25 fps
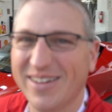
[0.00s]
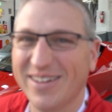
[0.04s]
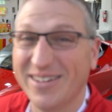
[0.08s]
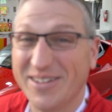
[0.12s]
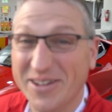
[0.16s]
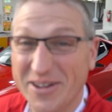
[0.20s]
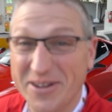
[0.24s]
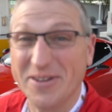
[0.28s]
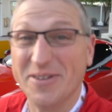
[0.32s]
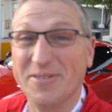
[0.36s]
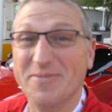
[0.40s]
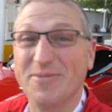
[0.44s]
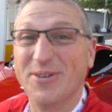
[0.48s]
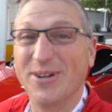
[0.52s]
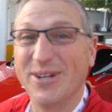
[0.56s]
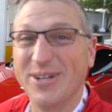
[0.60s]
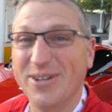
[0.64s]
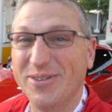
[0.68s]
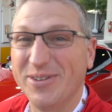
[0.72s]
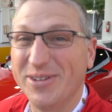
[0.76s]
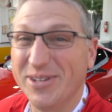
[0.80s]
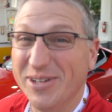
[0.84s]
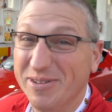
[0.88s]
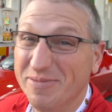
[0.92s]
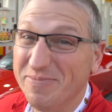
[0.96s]
Good
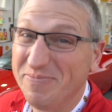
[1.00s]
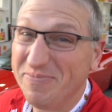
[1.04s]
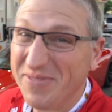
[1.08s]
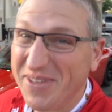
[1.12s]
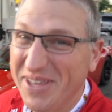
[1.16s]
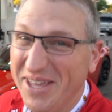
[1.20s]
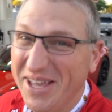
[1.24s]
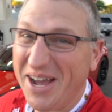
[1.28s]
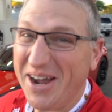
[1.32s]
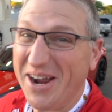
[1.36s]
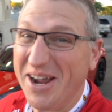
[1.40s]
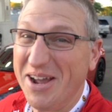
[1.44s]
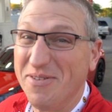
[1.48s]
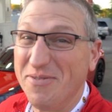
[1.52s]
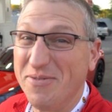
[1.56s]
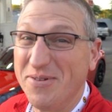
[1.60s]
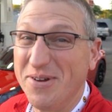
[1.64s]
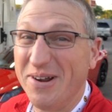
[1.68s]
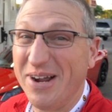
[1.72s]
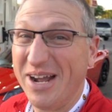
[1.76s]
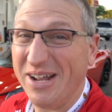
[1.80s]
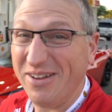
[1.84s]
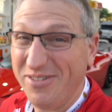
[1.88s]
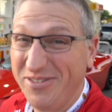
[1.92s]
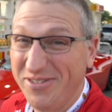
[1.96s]
morning, YouTube. All right,
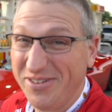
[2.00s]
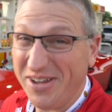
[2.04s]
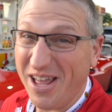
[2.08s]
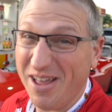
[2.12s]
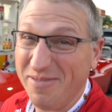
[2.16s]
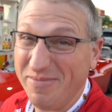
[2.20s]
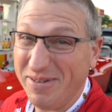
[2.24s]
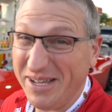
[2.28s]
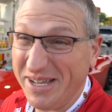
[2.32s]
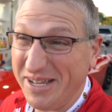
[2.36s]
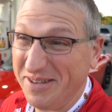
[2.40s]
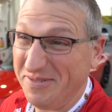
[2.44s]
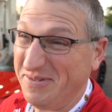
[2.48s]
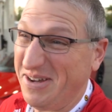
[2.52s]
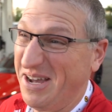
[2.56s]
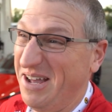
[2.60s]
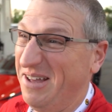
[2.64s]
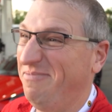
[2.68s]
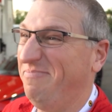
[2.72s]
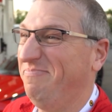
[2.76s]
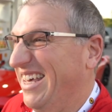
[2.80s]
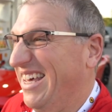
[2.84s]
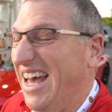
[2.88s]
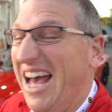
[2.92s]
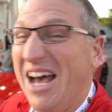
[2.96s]
we are at Shell because,
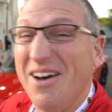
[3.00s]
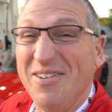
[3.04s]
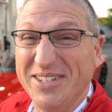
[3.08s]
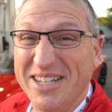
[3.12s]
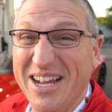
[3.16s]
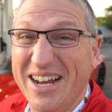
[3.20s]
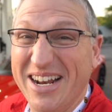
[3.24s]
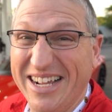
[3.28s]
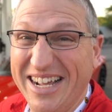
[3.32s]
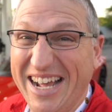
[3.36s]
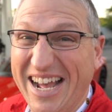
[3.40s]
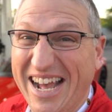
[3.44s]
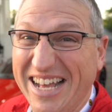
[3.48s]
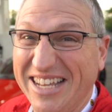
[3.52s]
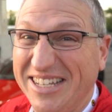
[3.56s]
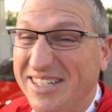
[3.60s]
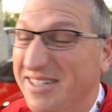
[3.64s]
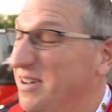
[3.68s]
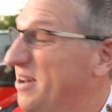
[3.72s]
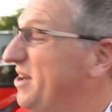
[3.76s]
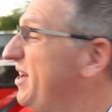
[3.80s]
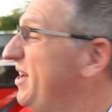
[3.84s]
well, I was out of gas.